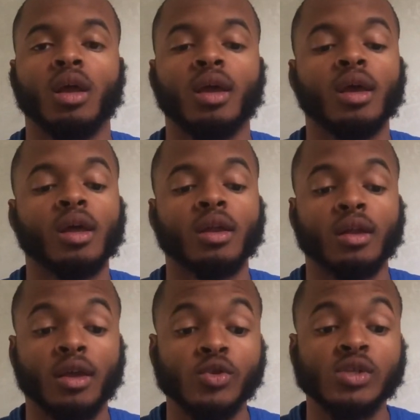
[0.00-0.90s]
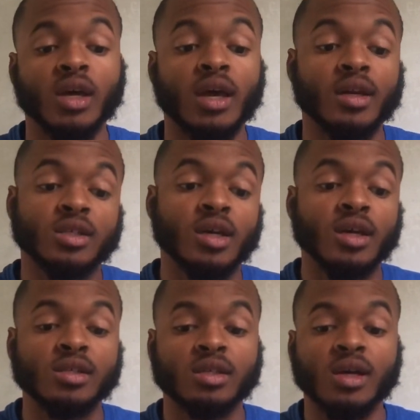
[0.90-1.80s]
end, Houston had a
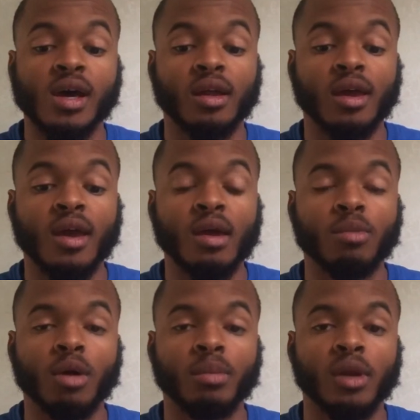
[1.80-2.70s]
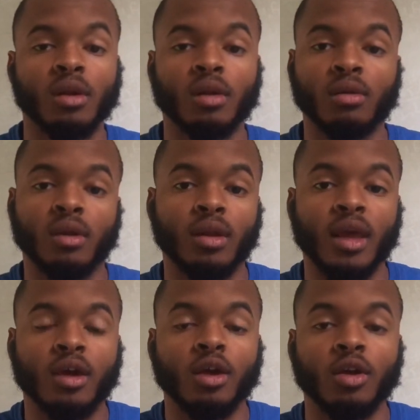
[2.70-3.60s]
chance to tie the game up, and
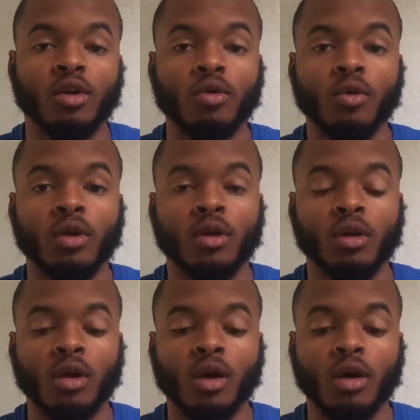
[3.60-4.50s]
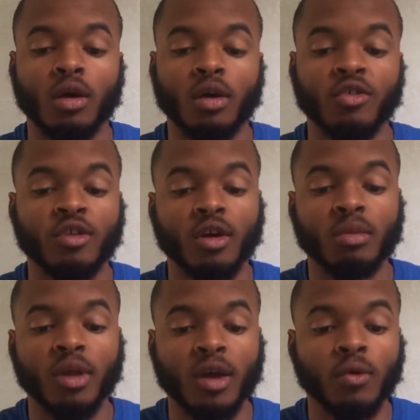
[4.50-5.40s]
they couldn't do it. Kentucky
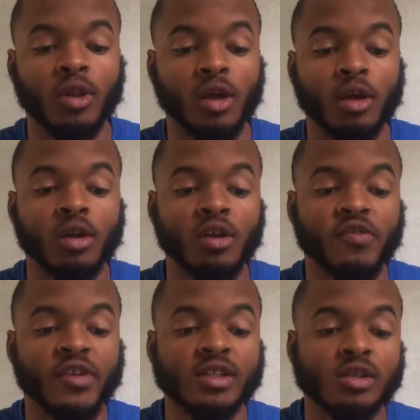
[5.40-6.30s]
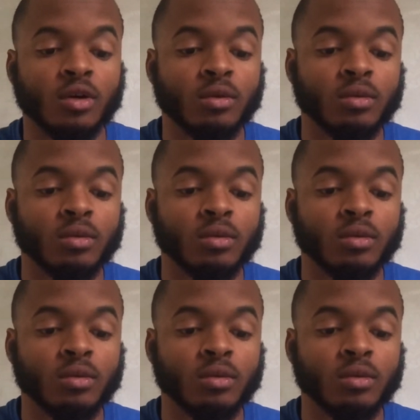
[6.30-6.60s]
played really good defense